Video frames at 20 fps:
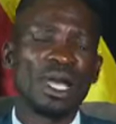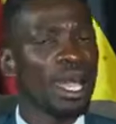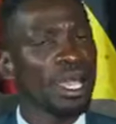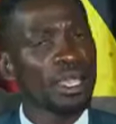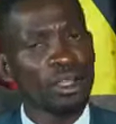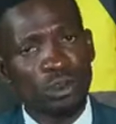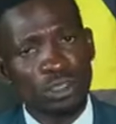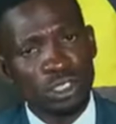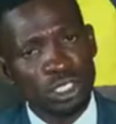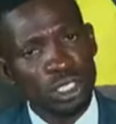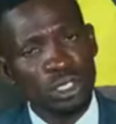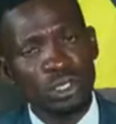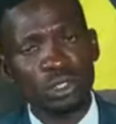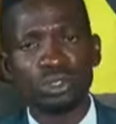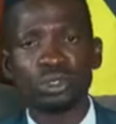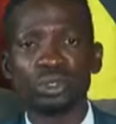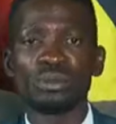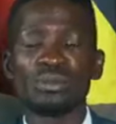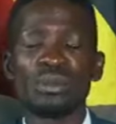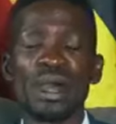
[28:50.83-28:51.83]
I continue
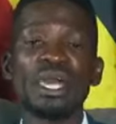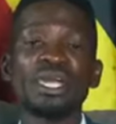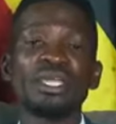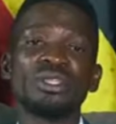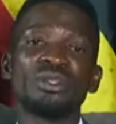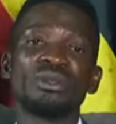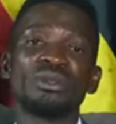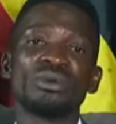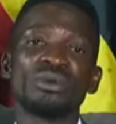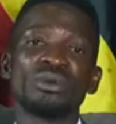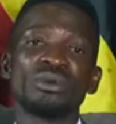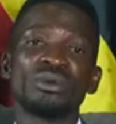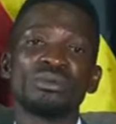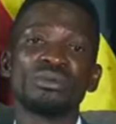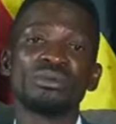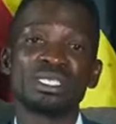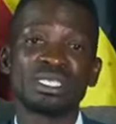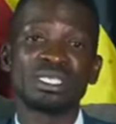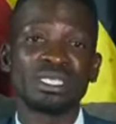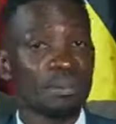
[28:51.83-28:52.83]
to remind you,
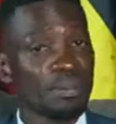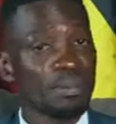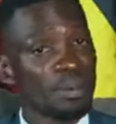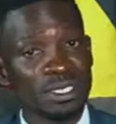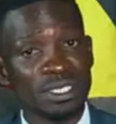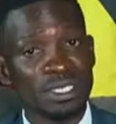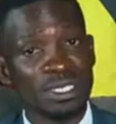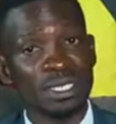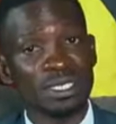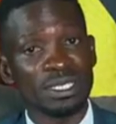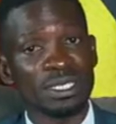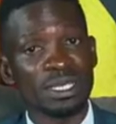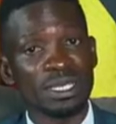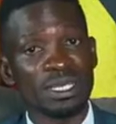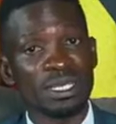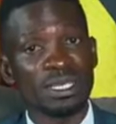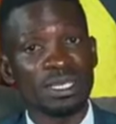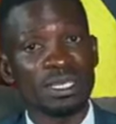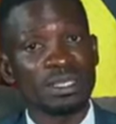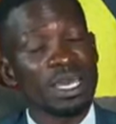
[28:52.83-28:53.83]
Mr. President,
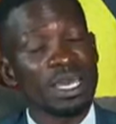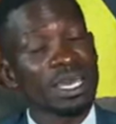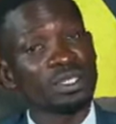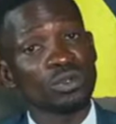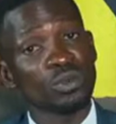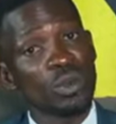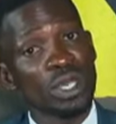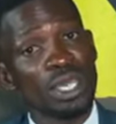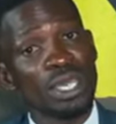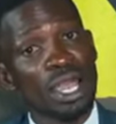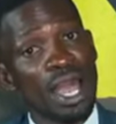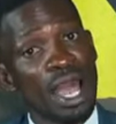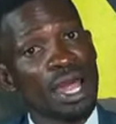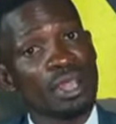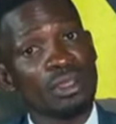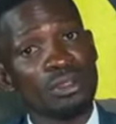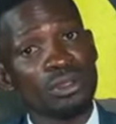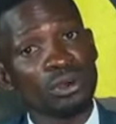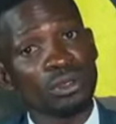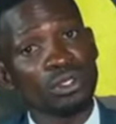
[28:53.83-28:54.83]
that we
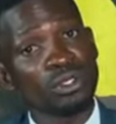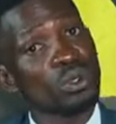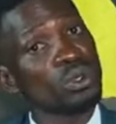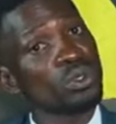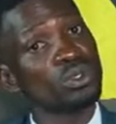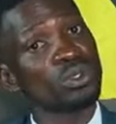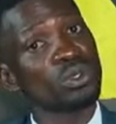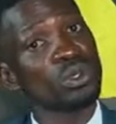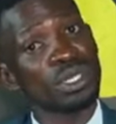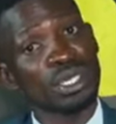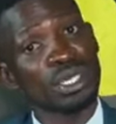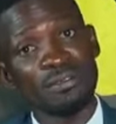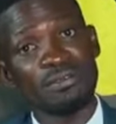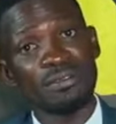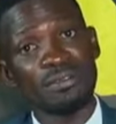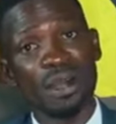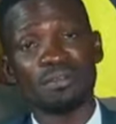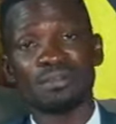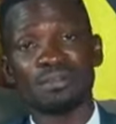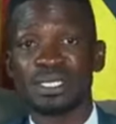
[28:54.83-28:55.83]
are not going to
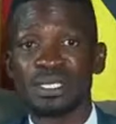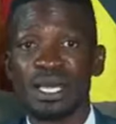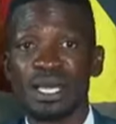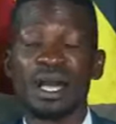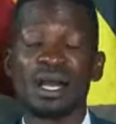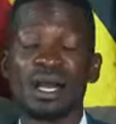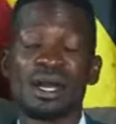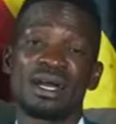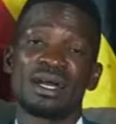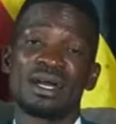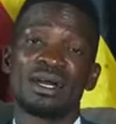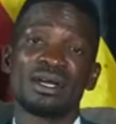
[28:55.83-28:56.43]
give up, sir.